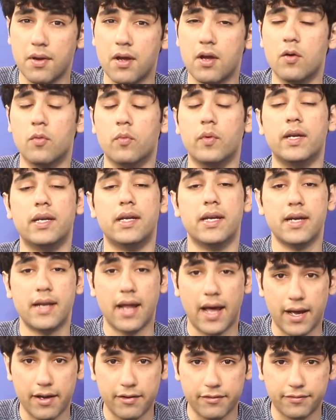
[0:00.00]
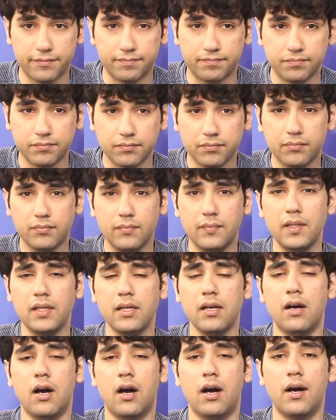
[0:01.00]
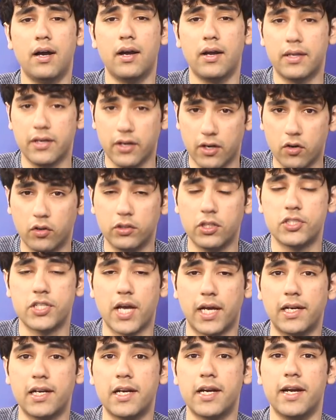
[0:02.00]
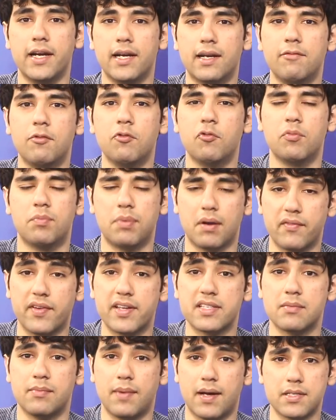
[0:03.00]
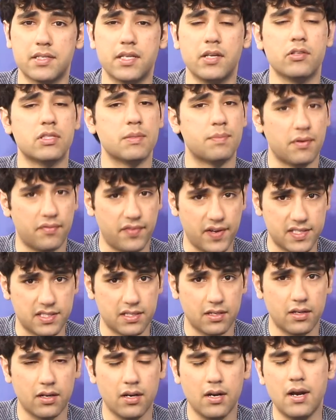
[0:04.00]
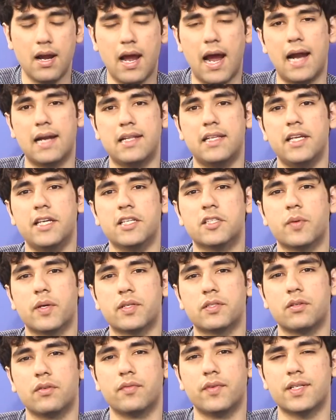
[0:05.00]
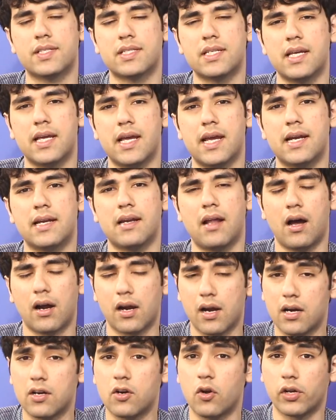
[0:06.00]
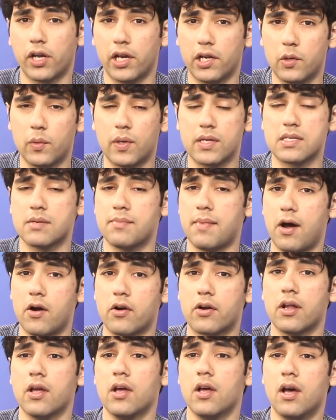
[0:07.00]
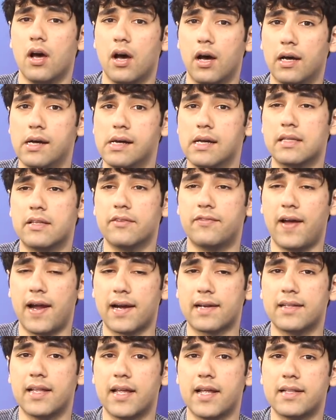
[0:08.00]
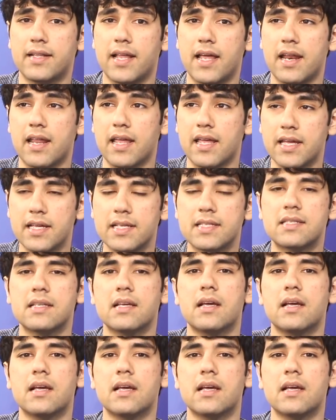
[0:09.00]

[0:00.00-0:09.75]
We did have here on the channel an interview with Parvez Abbasi, who's a professor at the East West University in Dhaka, talking to us about the fact that there is